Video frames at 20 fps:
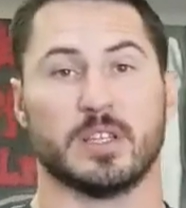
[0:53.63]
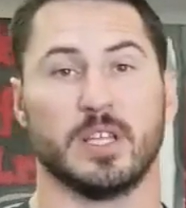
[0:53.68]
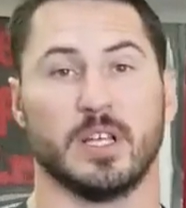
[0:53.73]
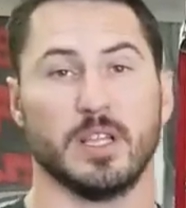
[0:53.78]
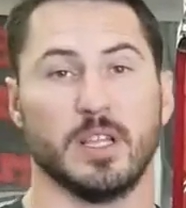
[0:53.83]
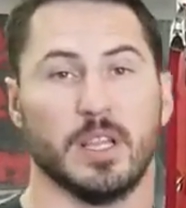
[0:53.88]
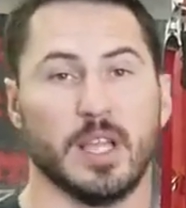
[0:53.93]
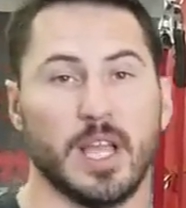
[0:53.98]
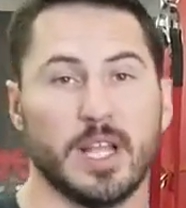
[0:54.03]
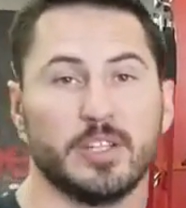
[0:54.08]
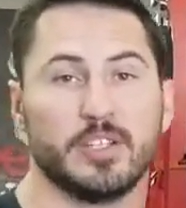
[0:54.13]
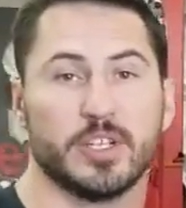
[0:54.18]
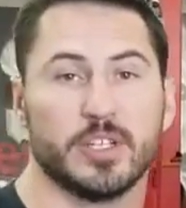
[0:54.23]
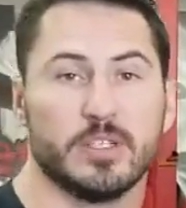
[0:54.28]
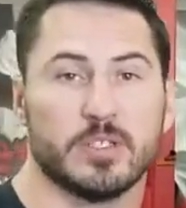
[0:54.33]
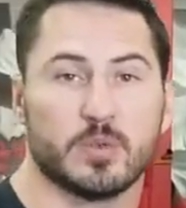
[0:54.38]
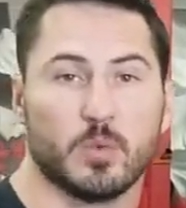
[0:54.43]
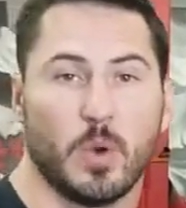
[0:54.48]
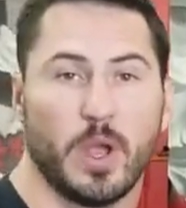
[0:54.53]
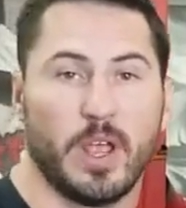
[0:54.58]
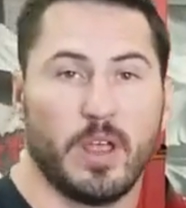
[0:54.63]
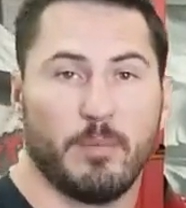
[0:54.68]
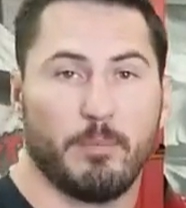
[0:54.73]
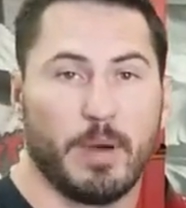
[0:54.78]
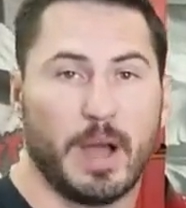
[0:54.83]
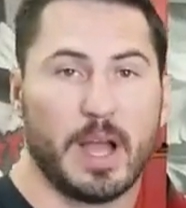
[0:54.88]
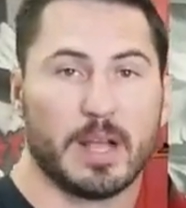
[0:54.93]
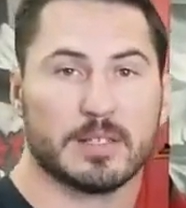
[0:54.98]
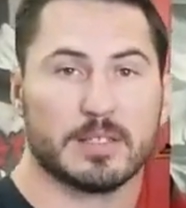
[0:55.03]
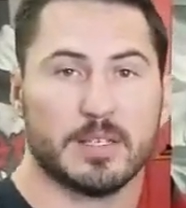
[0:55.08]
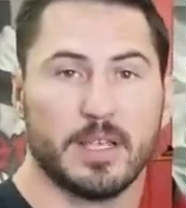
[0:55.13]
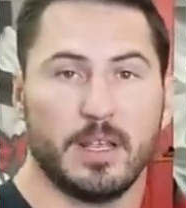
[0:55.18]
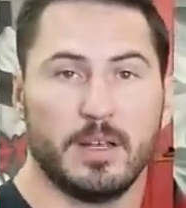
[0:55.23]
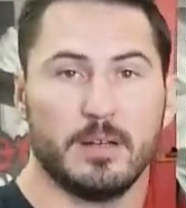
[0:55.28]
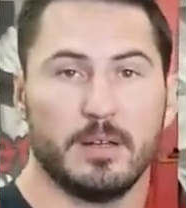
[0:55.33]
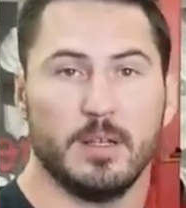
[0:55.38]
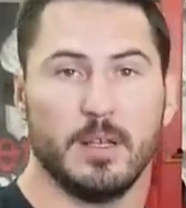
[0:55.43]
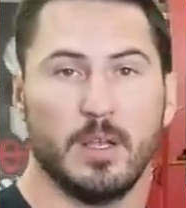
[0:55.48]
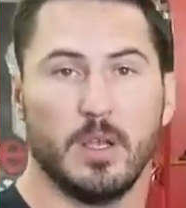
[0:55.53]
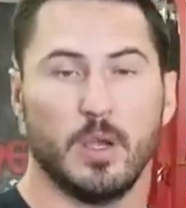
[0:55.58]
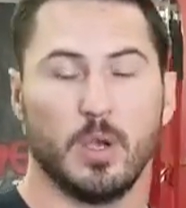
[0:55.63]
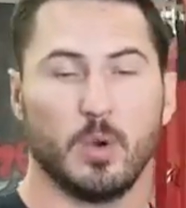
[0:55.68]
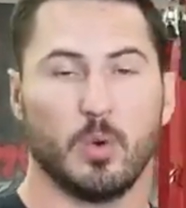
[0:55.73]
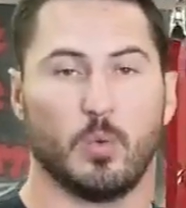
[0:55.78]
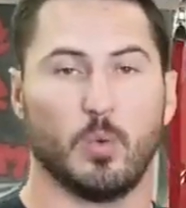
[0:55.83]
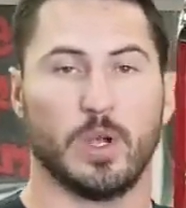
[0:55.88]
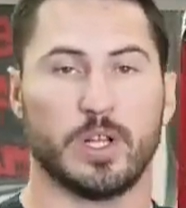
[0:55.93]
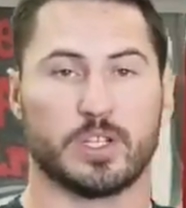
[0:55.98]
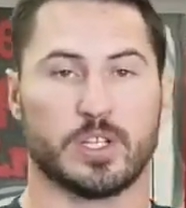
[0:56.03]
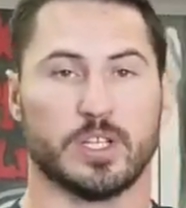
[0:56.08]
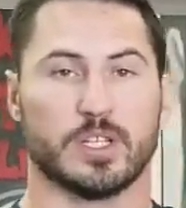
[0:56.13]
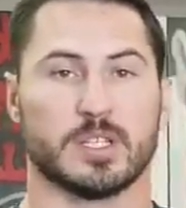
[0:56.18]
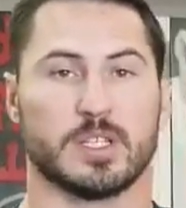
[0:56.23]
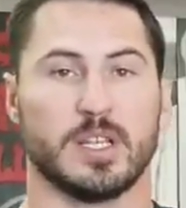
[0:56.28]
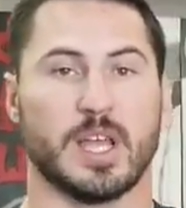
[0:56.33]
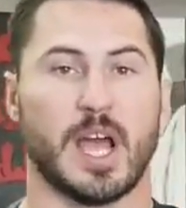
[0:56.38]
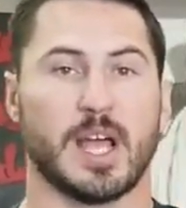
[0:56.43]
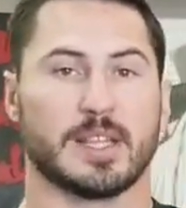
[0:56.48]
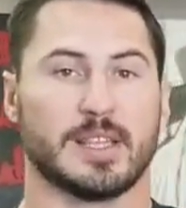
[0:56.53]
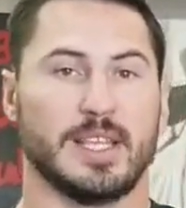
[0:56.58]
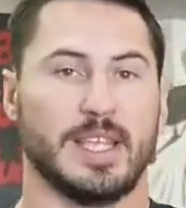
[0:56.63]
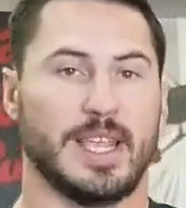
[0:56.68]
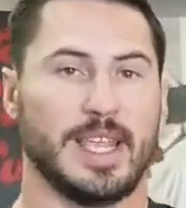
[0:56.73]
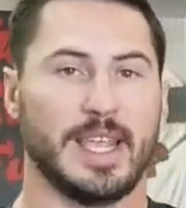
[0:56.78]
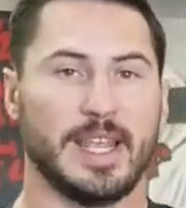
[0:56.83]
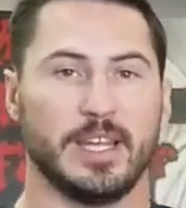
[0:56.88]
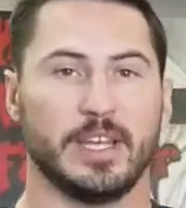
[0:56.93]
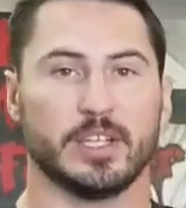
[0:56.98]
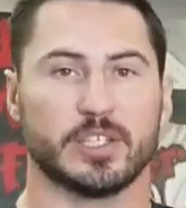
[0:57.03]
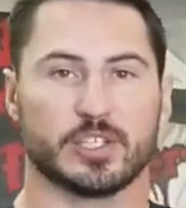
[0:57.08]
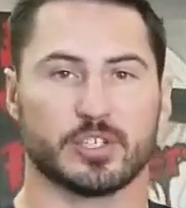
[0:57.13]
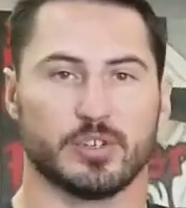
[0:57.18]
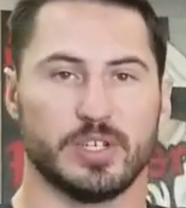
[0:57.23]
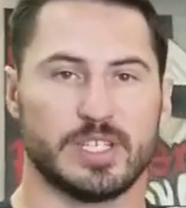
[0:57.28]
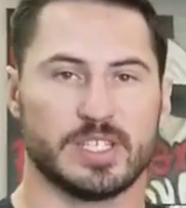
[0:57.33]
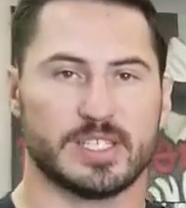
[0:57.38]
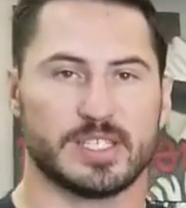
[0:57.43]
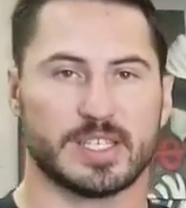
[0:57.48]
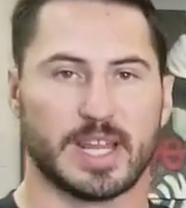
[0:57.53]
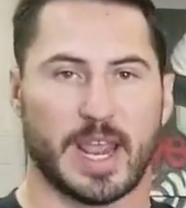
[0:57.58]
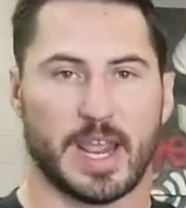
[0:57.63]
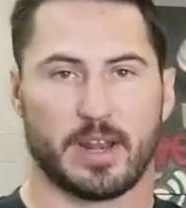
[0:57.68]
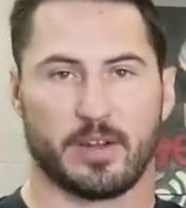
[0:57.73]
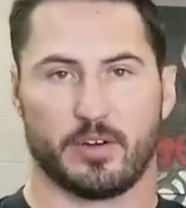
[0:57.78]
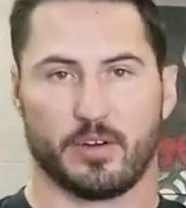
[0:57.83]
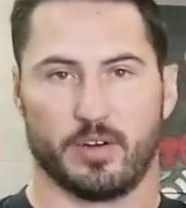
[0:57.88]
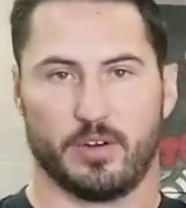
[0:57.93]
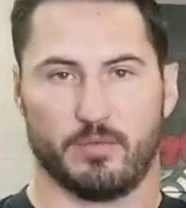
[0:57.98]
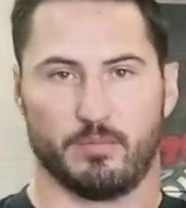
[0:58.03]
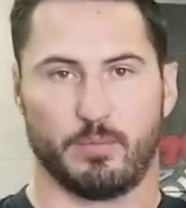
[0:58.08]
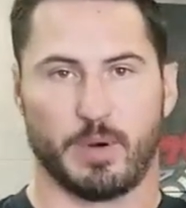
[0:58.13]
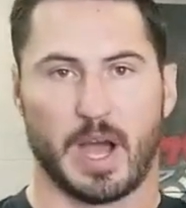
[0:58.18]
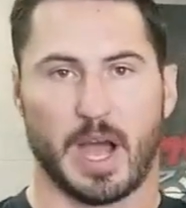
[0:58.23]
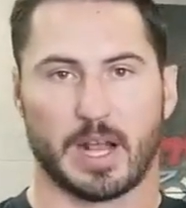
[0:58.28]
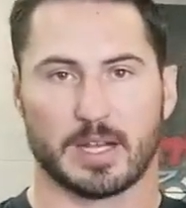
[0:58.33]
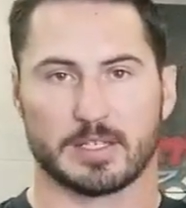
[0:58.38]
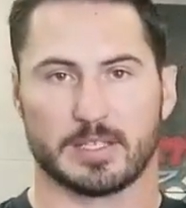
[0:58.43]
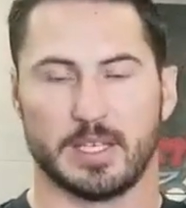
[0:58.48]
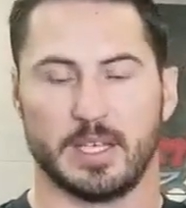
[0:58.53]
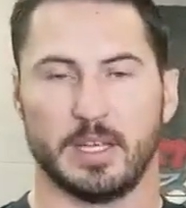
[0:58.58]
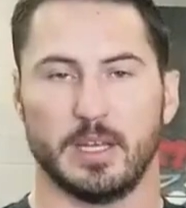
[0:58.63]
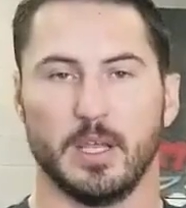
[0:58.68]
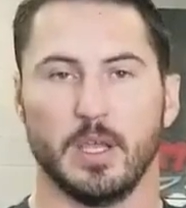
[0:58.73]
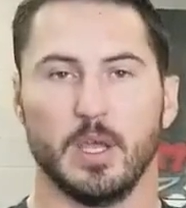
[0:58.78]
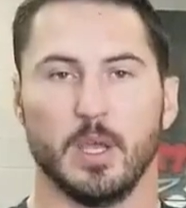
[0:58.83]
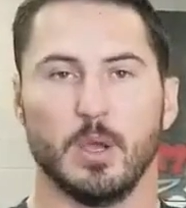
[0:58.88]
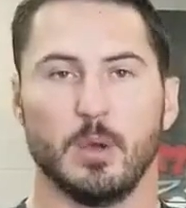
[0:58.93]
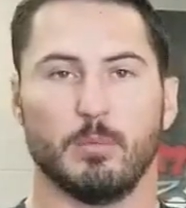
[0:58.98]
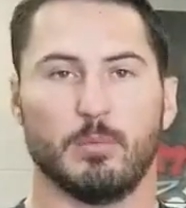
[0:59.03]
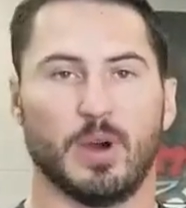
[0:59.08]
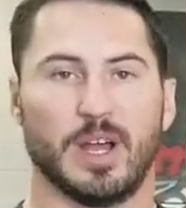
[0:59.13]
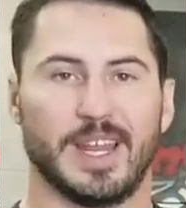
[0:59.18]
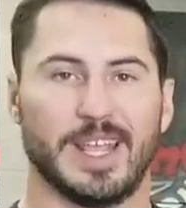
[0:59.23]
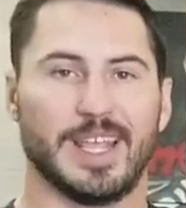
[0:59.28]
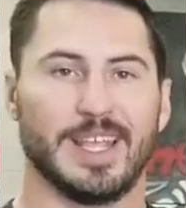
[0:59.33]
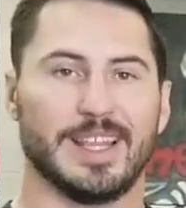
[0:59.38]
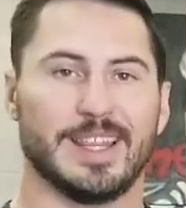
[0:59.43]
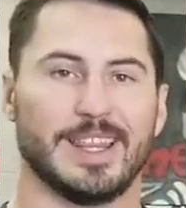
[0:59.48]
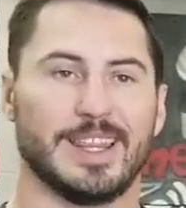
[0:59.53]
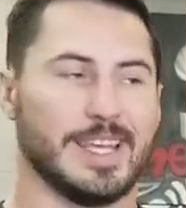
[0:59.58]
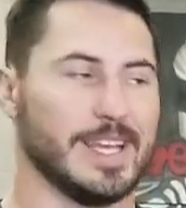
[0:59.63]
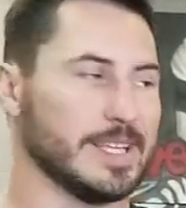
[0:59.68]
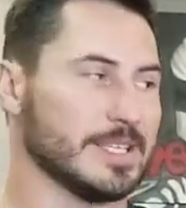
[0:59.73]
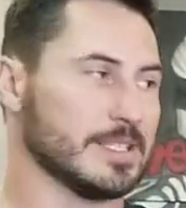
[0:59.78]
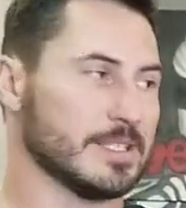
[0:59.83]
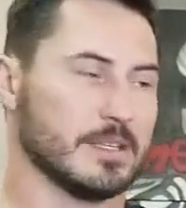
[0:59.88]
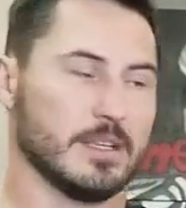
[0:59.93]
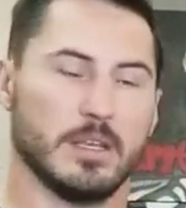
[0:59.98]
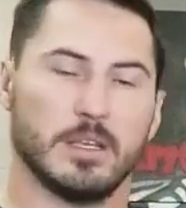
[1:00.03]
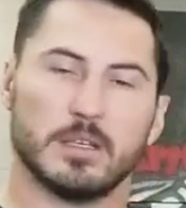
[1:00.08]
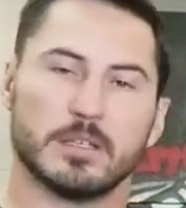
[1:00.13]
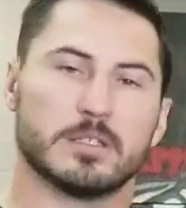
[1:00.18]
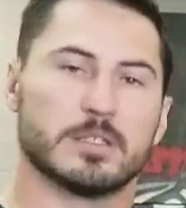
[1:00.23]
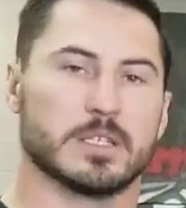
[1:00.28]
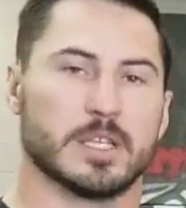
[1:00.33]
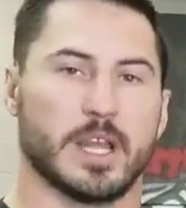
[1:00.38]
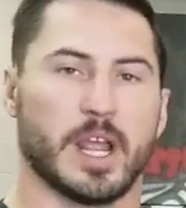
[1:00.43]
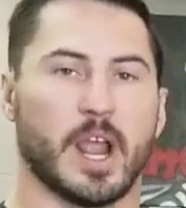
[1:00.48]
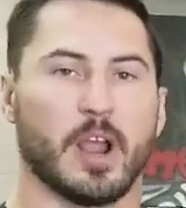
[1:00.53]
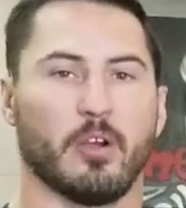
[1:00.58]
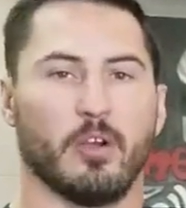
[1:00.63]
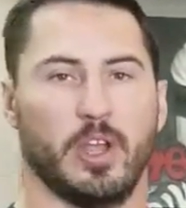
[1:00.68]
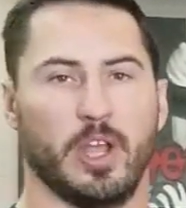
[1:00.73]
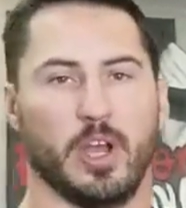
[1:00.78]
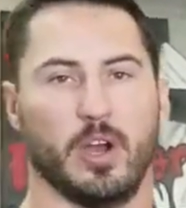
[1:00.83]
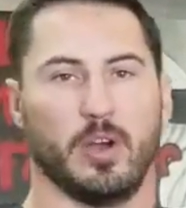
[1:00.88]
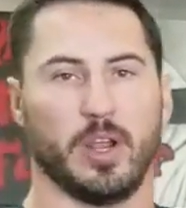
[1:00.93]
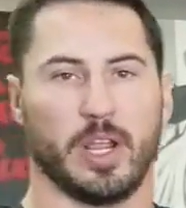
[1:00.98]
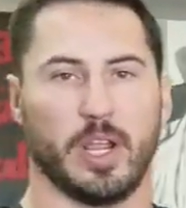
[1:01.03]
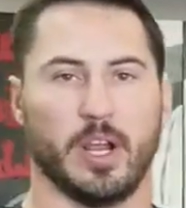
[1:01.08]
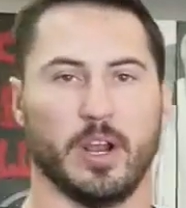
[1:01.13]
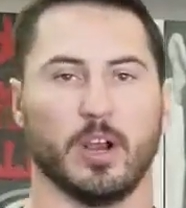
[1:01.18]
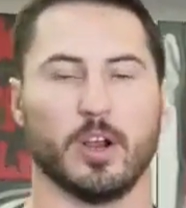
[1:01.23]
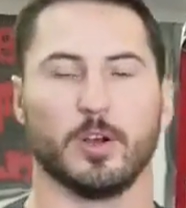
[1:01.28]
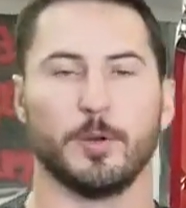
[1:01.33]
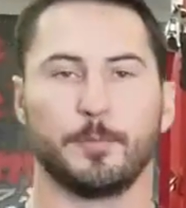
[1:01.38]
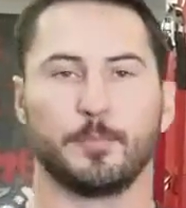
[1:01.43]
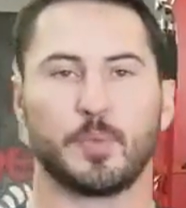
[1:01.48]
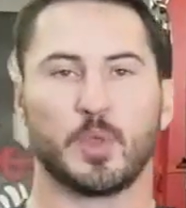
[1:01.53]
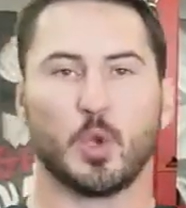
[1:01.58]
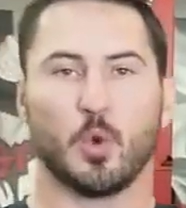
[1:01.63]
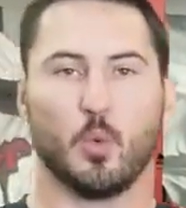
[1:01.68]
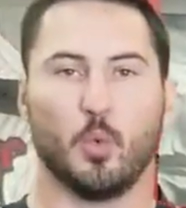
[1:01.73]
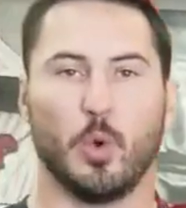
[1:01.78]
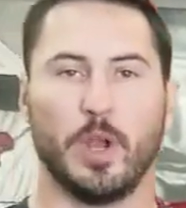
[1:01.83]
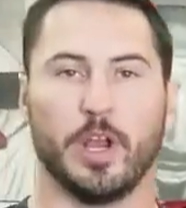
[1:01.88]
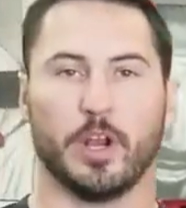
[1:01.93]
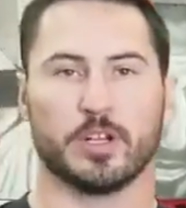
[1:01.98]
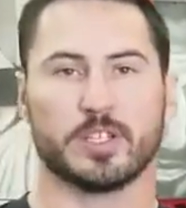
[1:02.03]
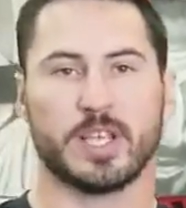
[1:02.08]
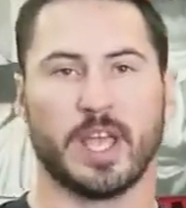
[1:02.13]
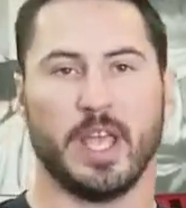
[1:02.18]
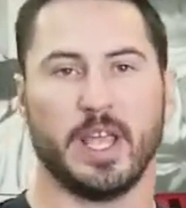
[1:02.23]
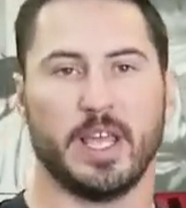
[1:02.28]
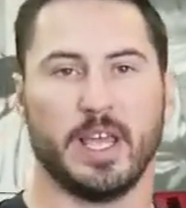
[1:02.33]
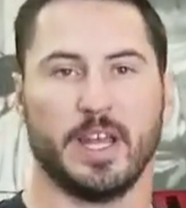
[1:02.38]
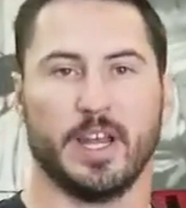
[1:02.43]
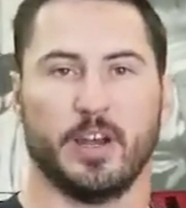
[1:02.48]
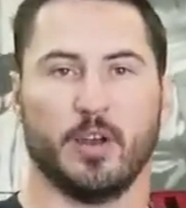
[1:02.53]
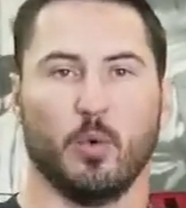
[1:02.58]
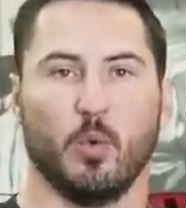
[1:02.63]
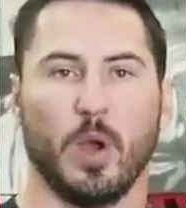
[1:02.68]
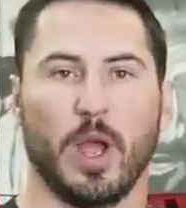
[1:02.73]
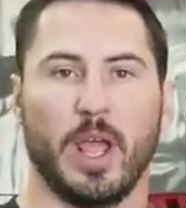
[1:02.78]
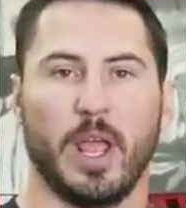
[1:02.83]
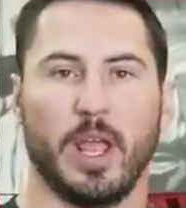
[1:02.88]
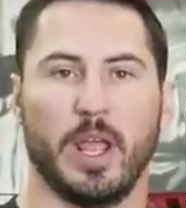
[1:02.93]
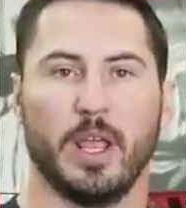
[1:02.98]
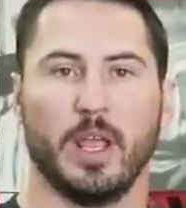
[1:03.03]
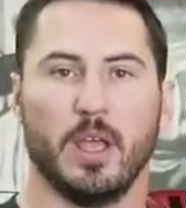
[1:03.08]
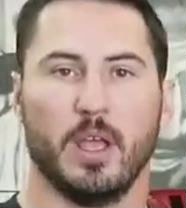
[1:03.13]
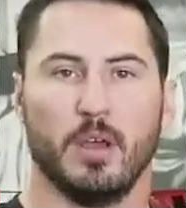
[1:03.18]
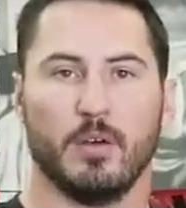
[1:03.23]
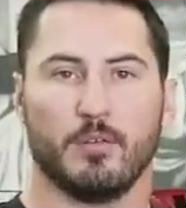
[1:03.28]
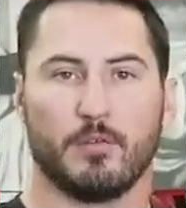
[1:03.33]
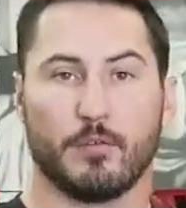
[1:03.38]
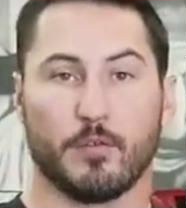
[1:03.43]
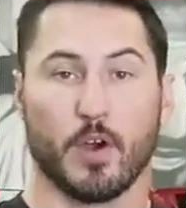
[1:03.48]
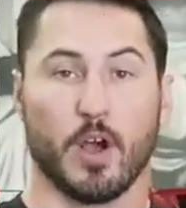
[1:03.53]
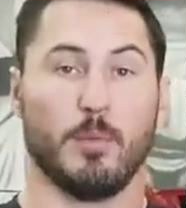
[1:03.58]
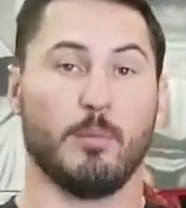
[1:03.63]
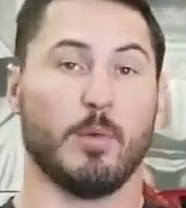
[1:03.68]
the Legends way of boxing, which is not the industry standard of boxing. But in this scenario here, we are taking it away from